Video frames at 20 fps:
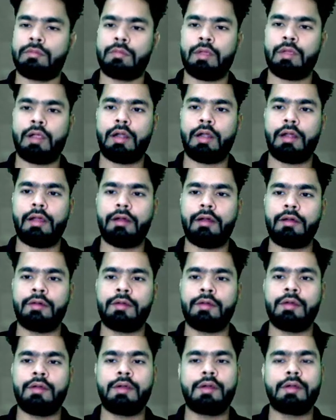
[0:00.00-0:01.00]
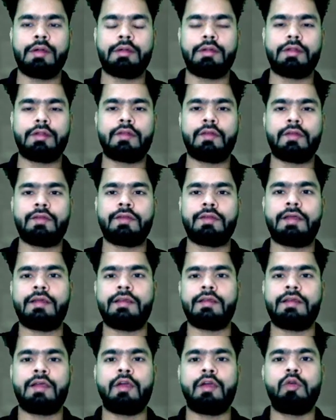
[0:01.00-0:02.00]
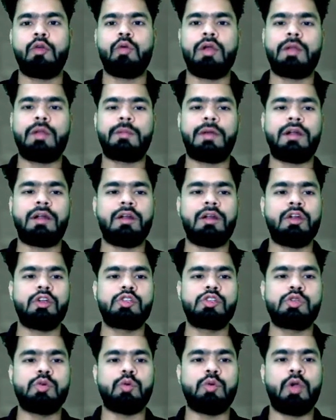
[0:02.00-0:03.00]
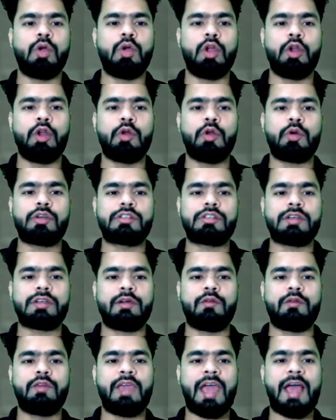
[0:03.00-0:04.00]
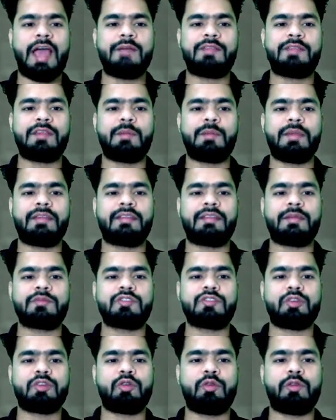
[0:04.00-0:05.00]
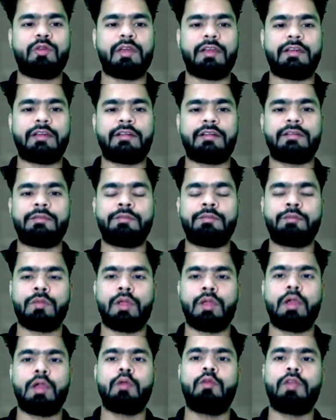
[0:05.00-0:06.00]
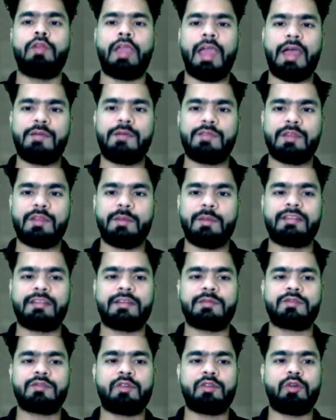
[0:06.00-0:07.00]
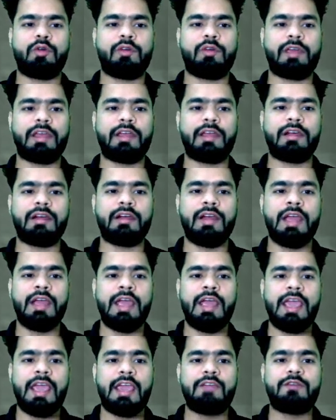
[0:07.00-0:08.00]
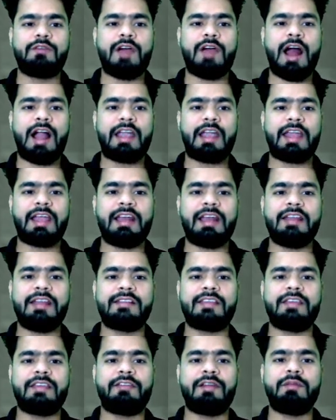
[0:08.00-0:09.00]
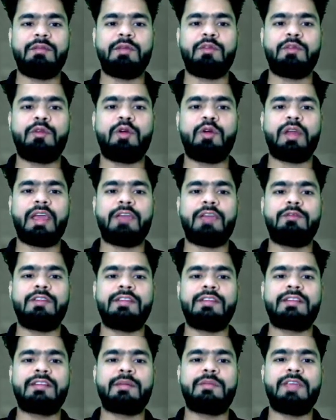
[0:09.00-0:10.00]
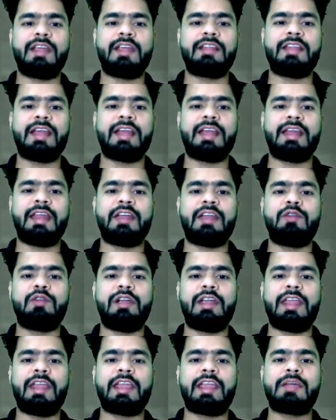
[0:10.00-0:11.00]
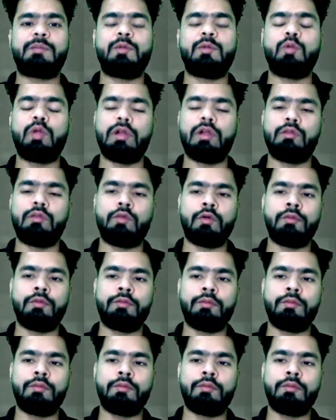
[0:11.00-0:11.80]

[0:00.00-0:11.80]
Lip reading: Clear? This is the rule number 2. Note, we have some exception over here. We have some exception over here. If article is given before every subject, then it will take a plural verb.